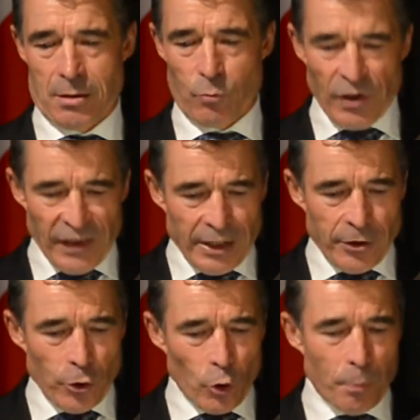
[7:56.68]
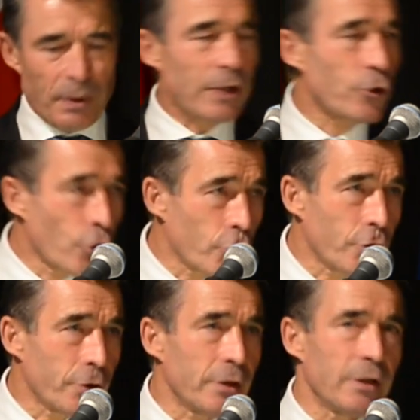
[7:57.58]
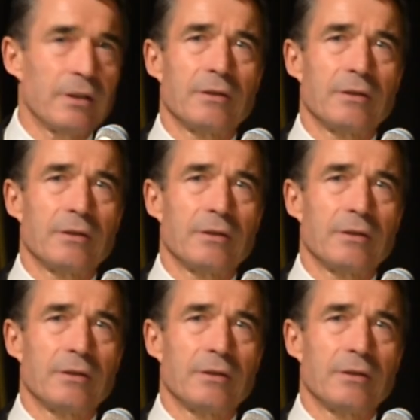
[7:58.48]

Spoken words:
within the European Union,